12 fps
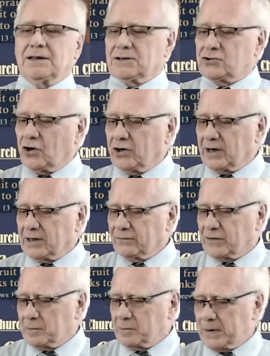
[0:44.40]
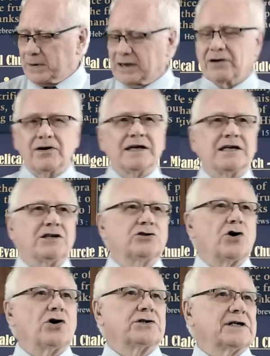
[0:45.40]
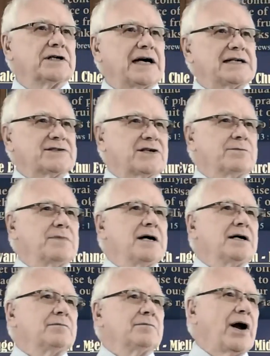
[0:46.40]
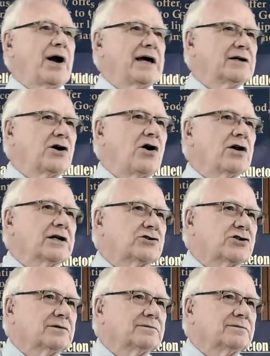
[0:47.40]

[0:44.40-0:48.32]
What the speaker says: John lived in Pickering. He taught at Askham Bryan College.